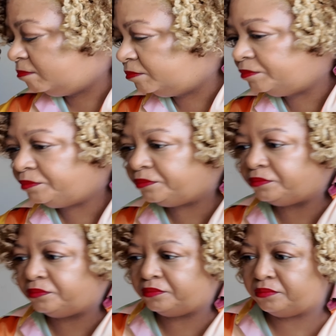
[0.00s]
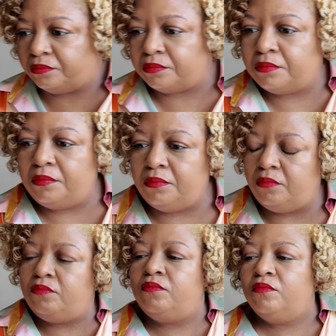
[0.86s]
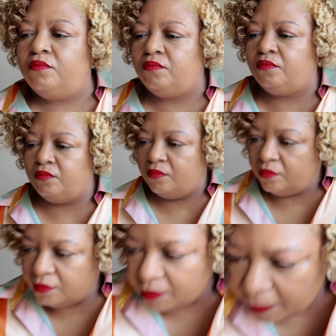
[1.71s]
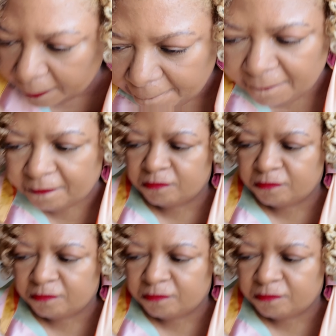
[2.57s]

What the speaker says: [no speech]